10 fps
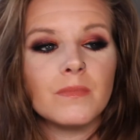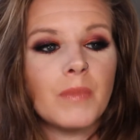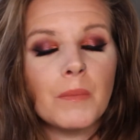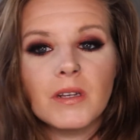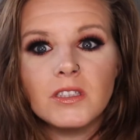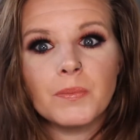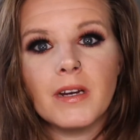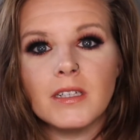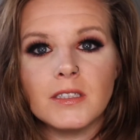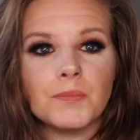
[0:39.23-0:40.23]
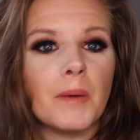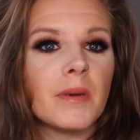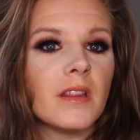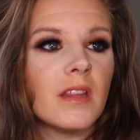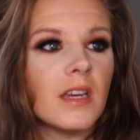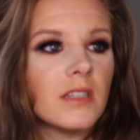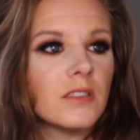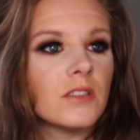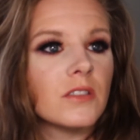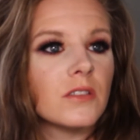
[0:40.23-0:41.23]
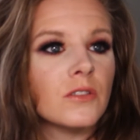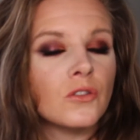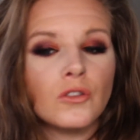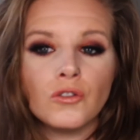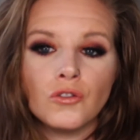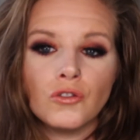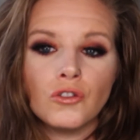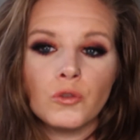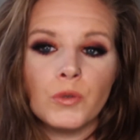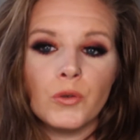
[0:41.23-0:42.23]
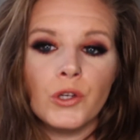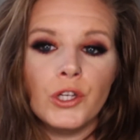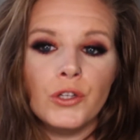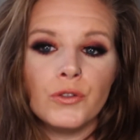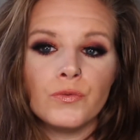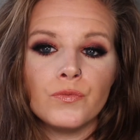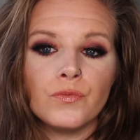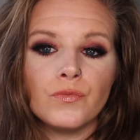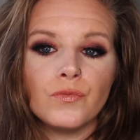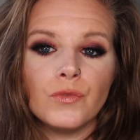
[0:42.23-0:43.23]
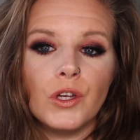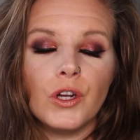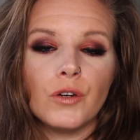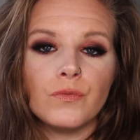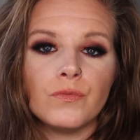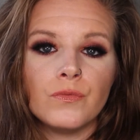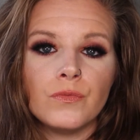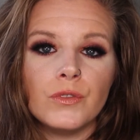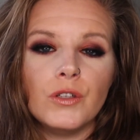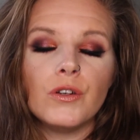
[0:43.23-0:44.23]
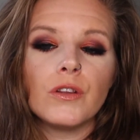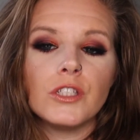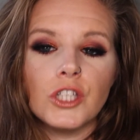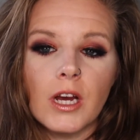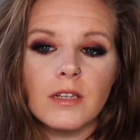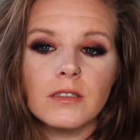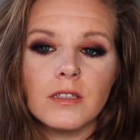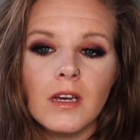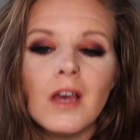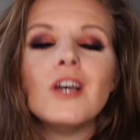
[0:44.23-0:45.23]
Pumpkin spice, pumpkin things, spooky, you know the jazz.